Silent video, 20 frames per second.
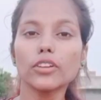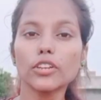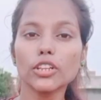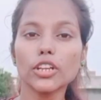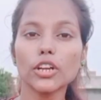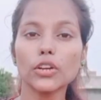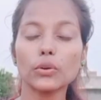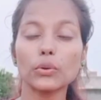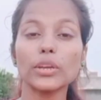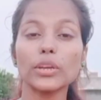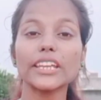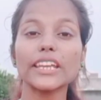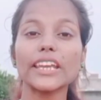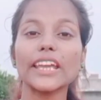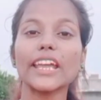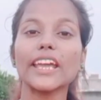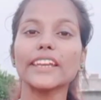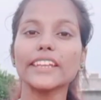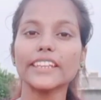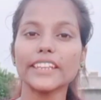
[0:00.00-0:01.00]
you are doing
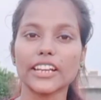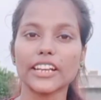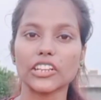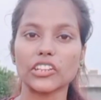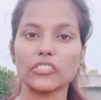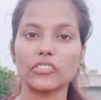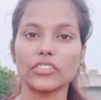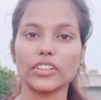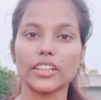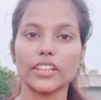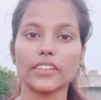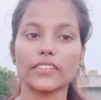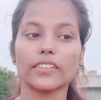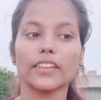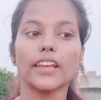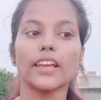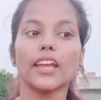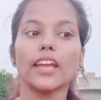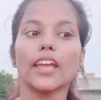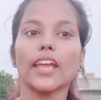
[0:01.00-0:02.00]
any activities,
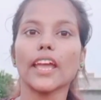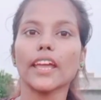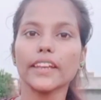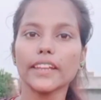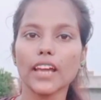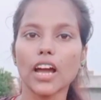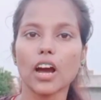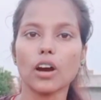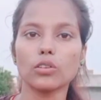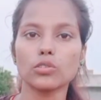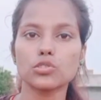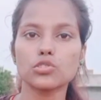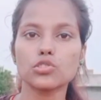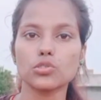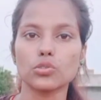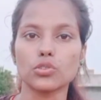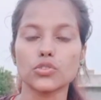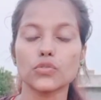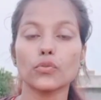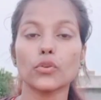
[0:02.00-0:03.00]
any house
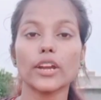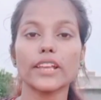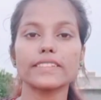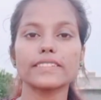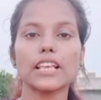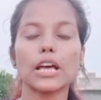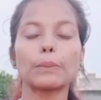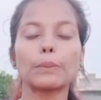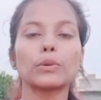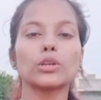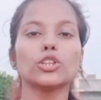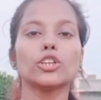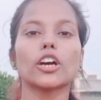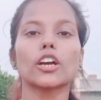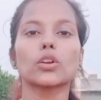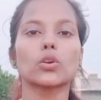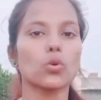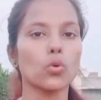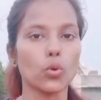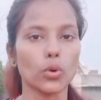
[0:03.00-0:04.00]
chores, for example, you are
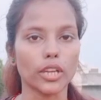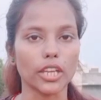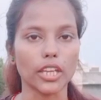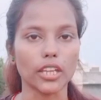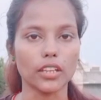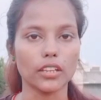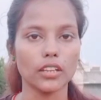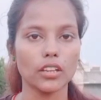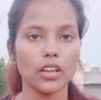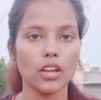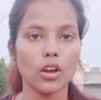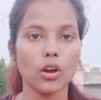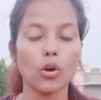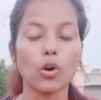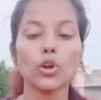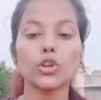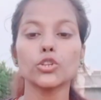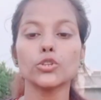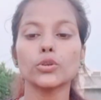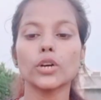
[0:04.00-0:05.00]
cooking
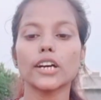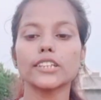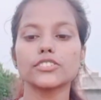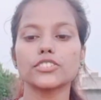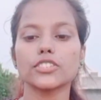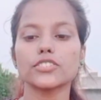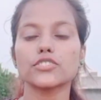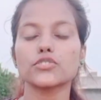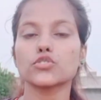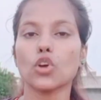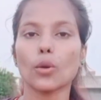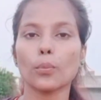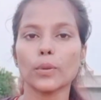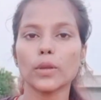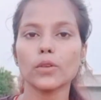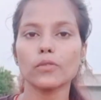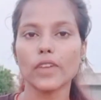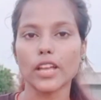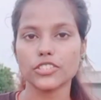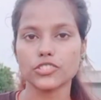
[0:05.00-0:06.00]
or you are just
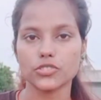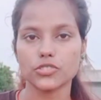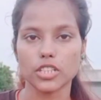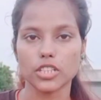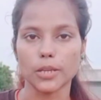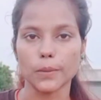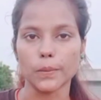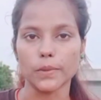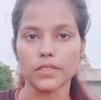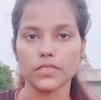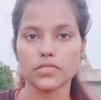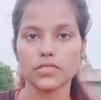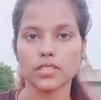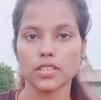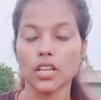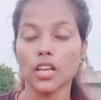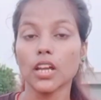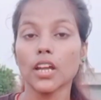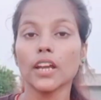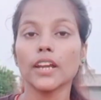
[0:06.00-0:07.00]
chopping vegetables.
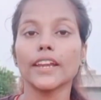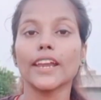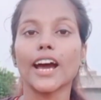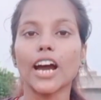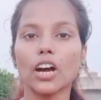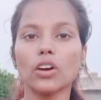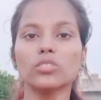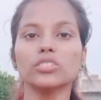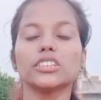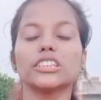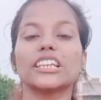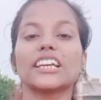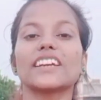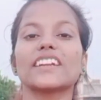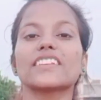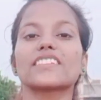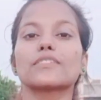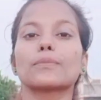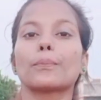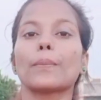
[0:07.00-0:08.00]
Now there
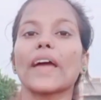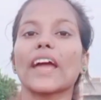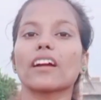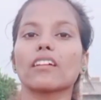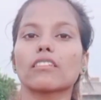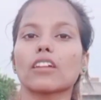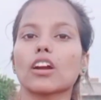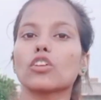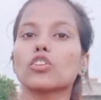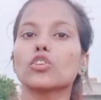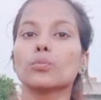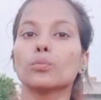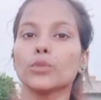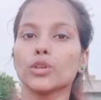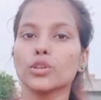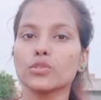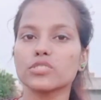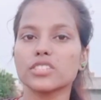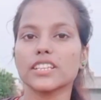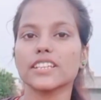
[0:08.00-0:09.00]
is background
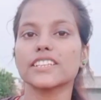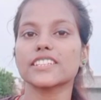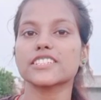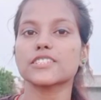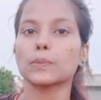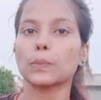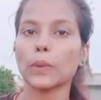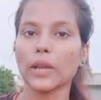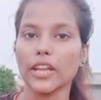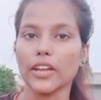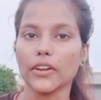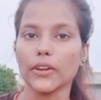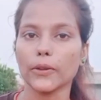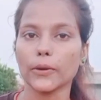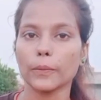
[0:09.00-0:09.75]
music is played.